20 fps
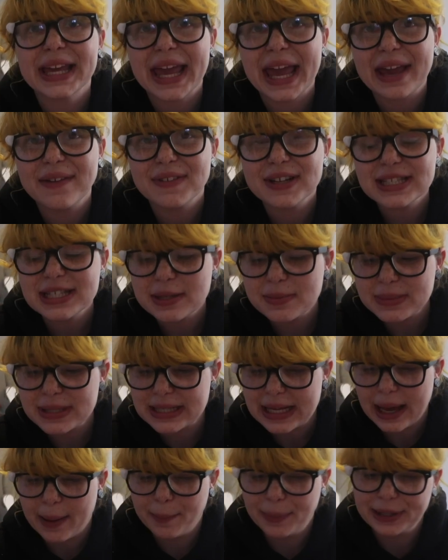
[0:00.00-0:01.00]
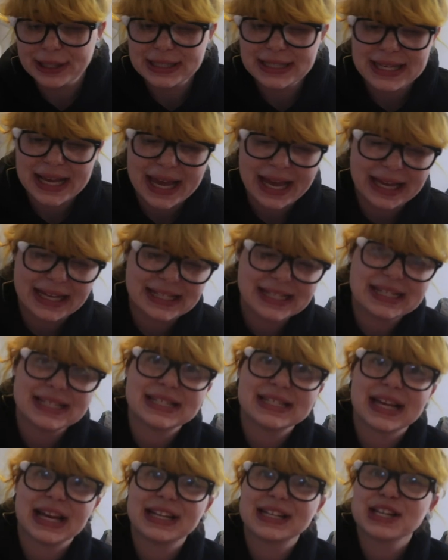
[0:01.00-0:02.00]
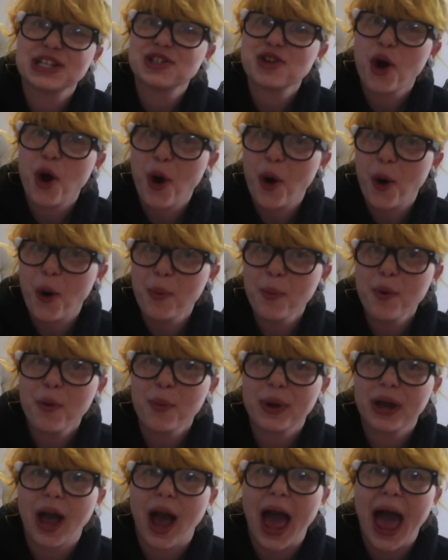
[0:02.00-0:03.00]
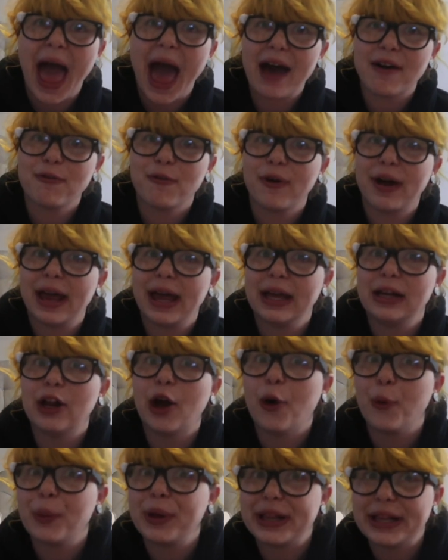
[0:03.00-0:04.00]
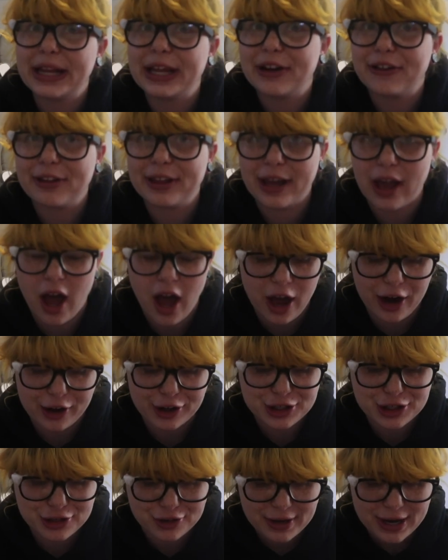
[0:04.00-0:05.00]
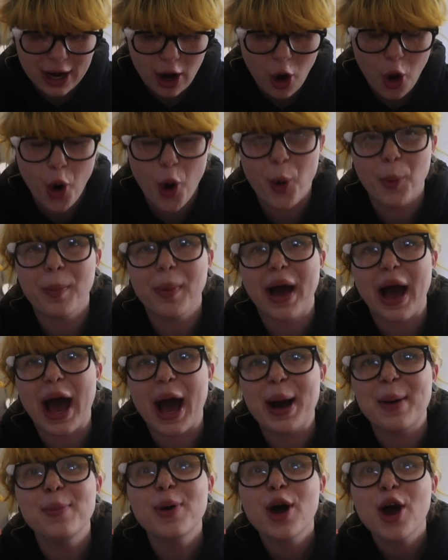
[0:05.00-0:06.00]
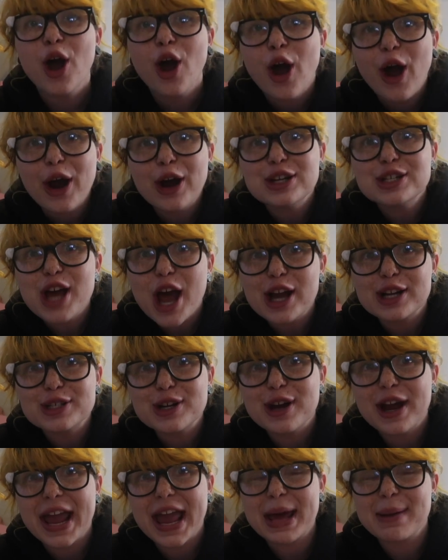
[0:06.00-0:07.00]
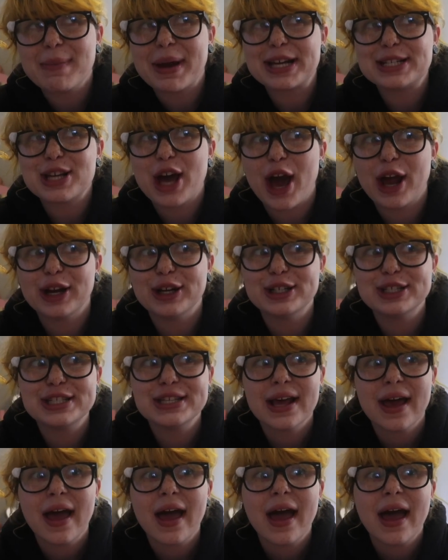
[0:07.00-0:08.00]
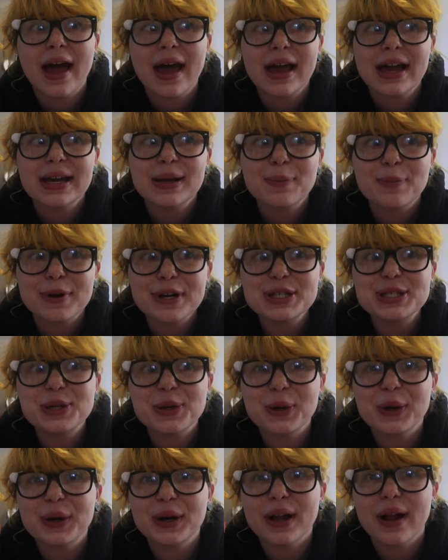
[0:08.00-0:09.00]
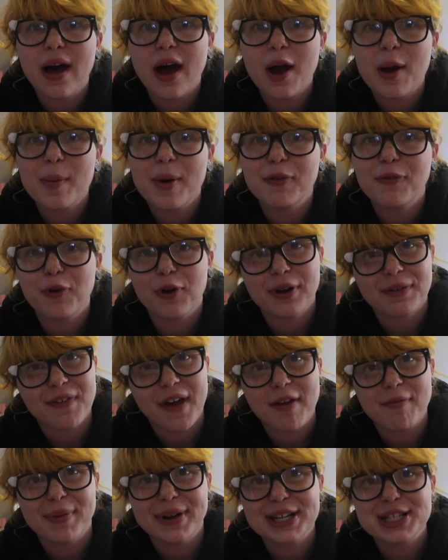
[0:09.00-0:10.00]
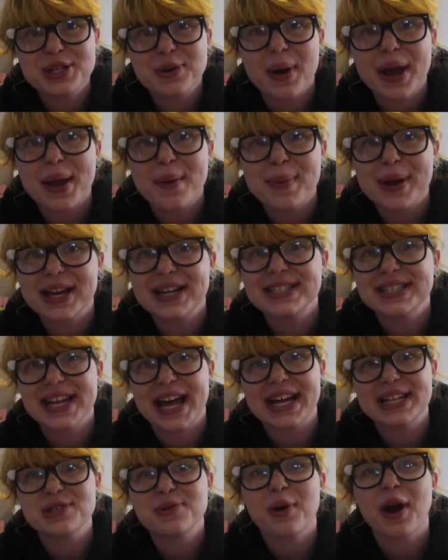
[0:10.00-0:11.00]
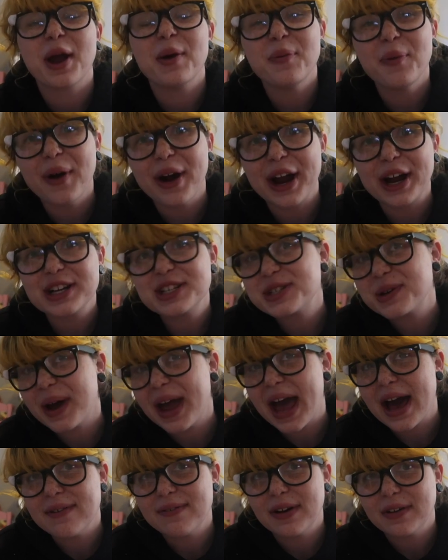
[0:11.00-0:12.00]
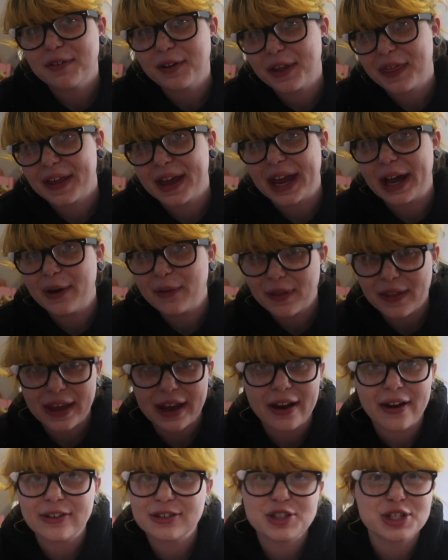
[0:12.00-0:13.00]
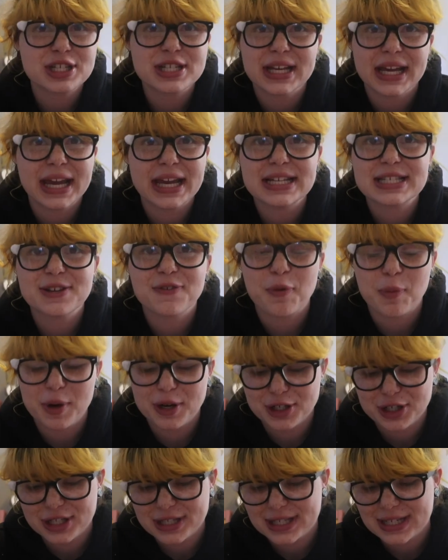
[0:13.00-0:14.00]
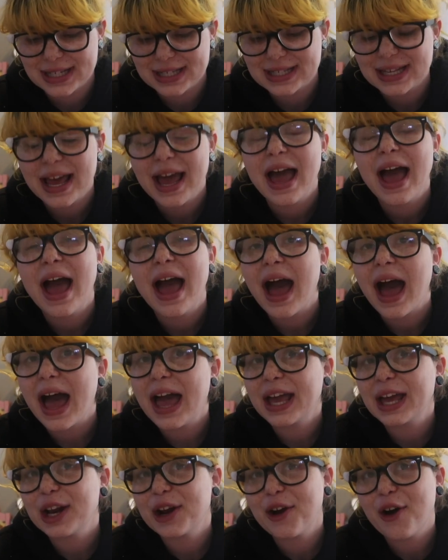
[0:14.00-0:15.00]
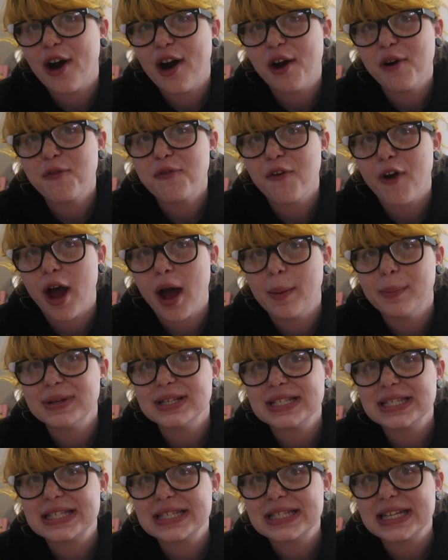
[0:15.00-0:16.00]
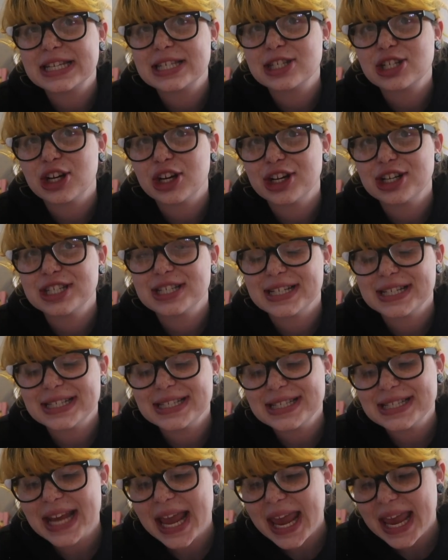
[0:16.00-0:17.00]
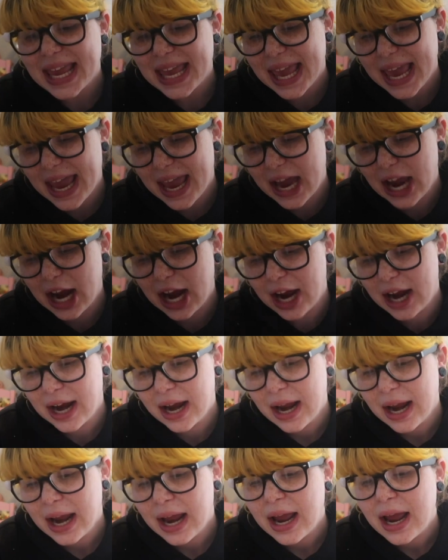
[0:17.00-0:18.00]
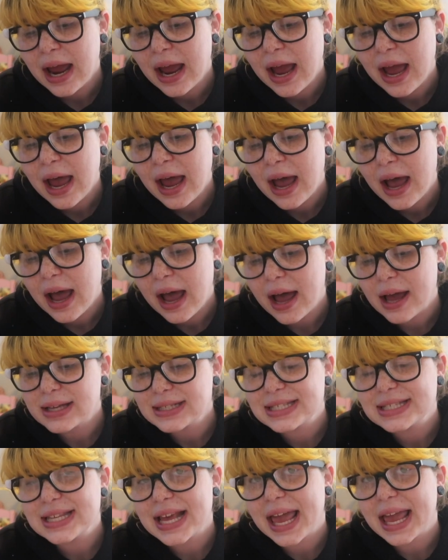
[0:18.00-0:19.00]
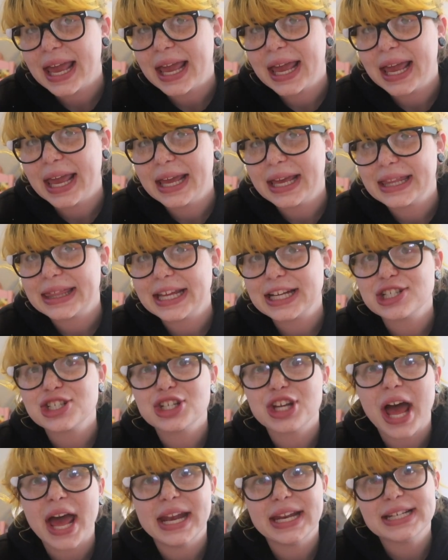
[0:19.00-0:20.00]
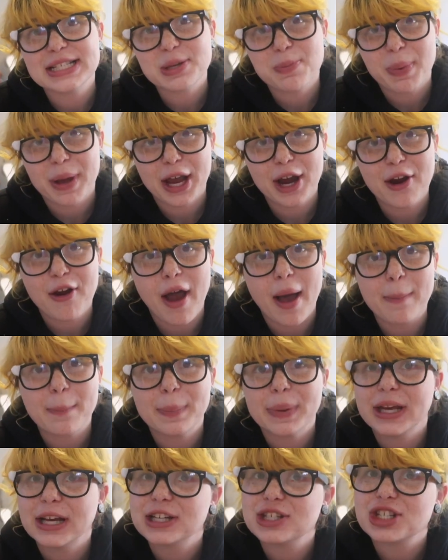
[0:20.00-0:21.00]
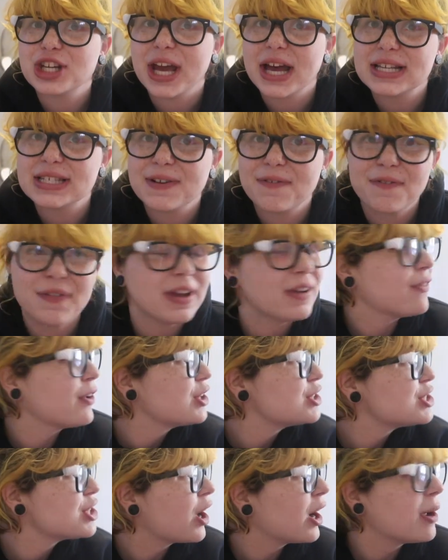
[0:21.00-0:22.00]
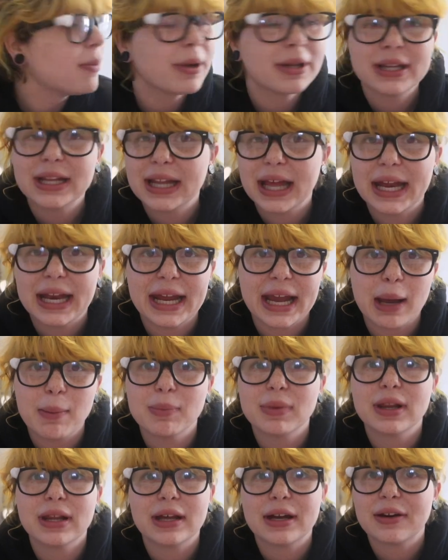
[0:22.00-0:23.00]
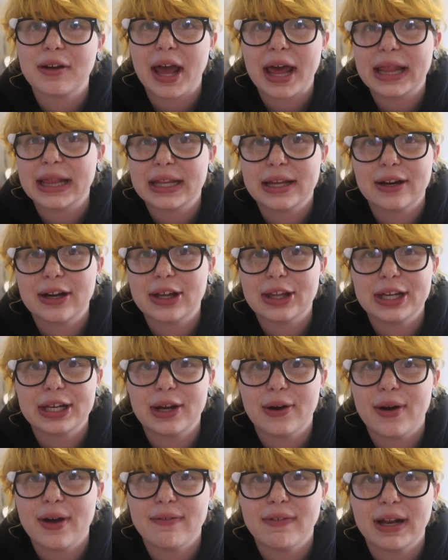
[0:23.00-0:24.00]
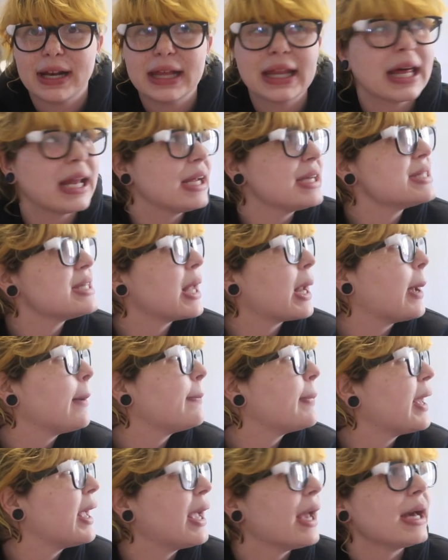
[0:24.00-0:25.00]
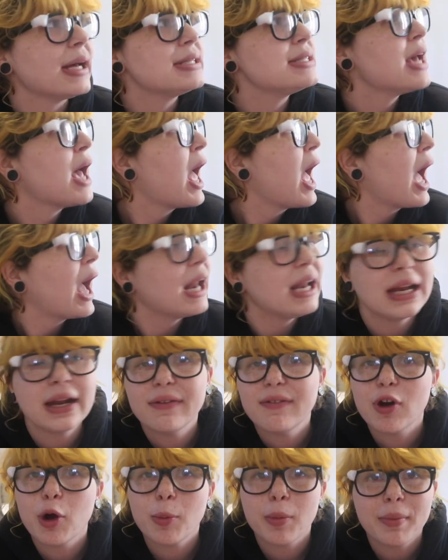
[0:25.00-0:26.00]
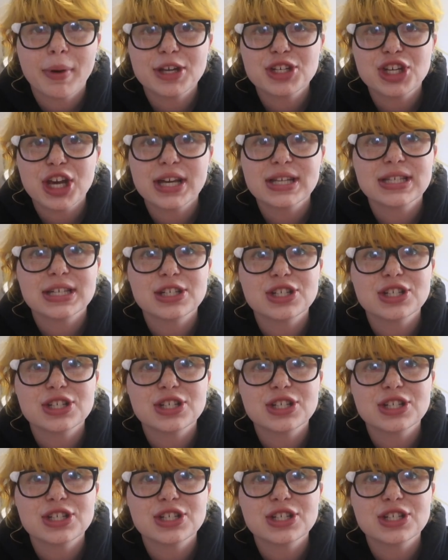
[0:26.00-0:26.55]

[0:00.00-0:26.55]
He gave us some samples and he sent us home. We got halfway... No, we literally got on our street home. Her doctor and my daughter's preschool are about 45 minutes away because that's where I work. So I have everything out there just in case of emergencies. I get a call from sister's daycare saying that I need to pick her up because she has a fever. Sorry about the lighting. I literally don't have any lighting set up, and I didn't even open my shades.